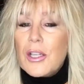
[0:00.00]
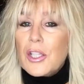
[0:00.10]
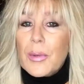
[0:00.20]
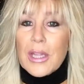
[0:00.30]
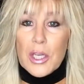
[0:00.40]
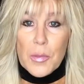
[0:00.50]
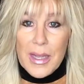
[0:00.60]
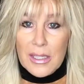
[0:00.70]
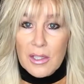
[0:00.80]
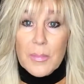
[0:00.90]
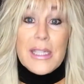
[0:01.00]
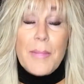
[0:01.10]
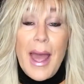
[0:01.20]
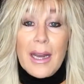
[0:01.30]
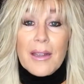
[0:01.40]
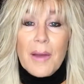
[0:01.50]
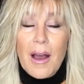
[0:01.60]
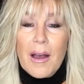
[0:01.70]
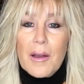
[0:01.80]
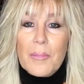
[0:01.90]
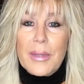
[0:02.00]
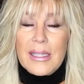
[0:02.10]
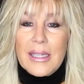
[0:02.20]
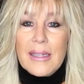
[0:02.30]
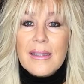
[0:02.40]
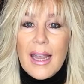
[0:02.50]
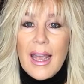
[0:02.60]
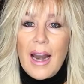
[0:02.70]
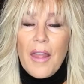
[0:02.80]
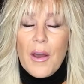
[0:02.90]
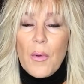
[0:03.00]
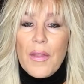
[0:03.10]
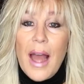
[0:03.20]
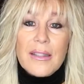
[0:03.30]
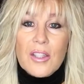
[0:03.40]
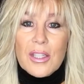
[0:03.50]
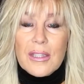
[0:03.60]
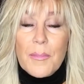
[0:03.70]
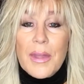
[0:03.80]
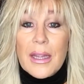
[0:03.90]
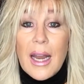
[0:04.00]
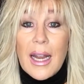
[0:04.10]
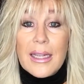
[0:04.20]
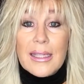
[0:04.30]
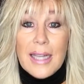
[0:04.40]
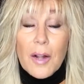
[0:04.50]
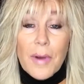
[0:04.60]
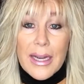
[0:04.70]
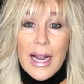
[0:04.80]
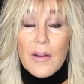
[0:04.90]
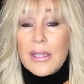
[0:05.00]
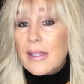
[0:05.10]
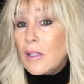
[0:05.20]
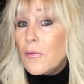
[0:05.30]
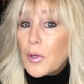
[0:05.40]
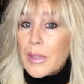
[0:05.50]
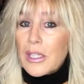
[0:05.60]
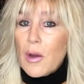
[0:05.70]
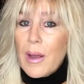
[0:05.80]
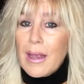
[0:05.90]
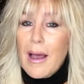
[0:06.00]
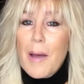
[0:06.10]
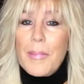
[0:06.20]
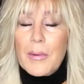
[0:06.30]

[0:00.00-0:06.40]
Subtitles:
doing the numismatic business, and I thought, well, that's just something that I can sell right now because silver was going up.